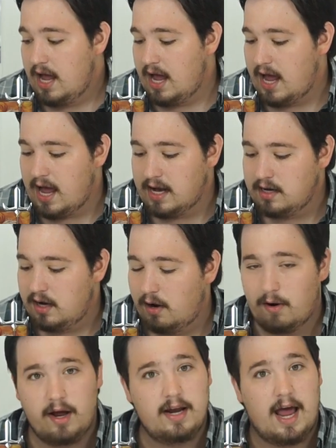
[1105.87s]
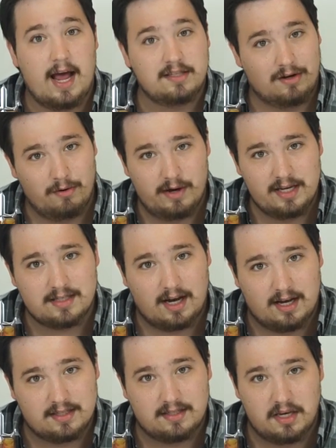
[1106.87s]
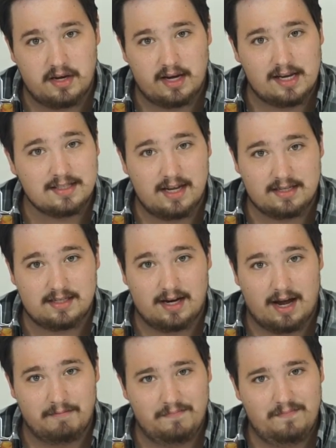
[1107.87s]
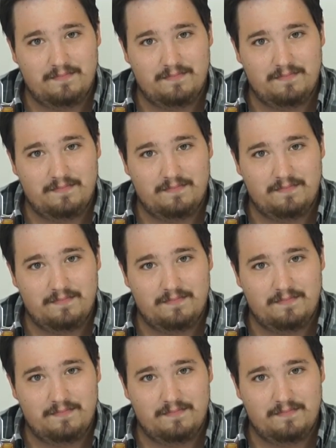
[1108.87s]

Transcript: And you know what? As always, I'll see you guys next time.